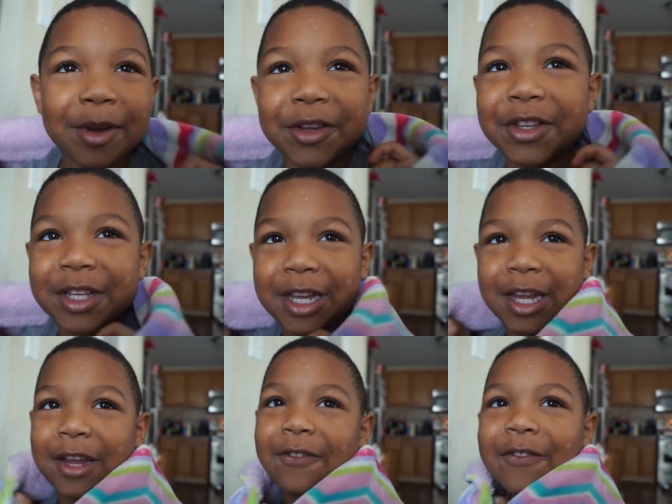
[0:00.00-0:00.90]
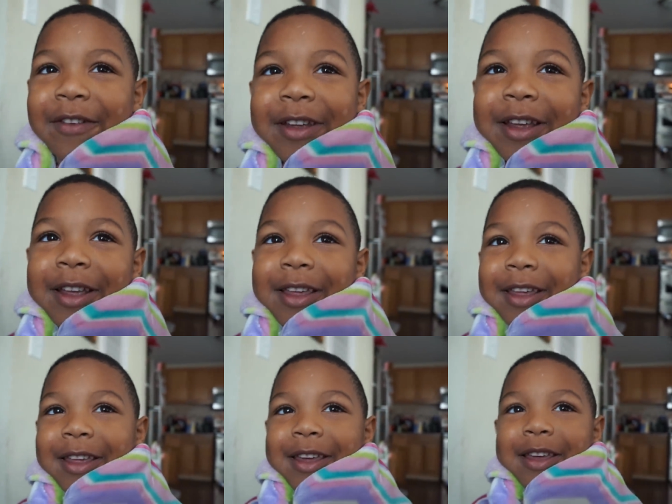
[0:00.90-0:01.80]
my teeth. Go brush
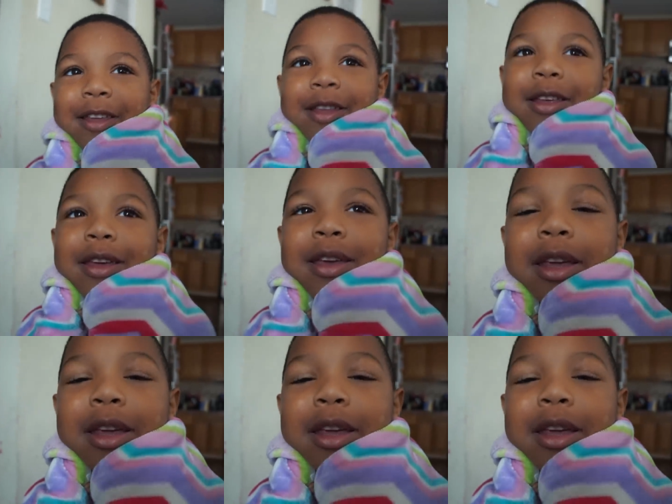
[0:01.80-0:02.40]
your teeth, bruh.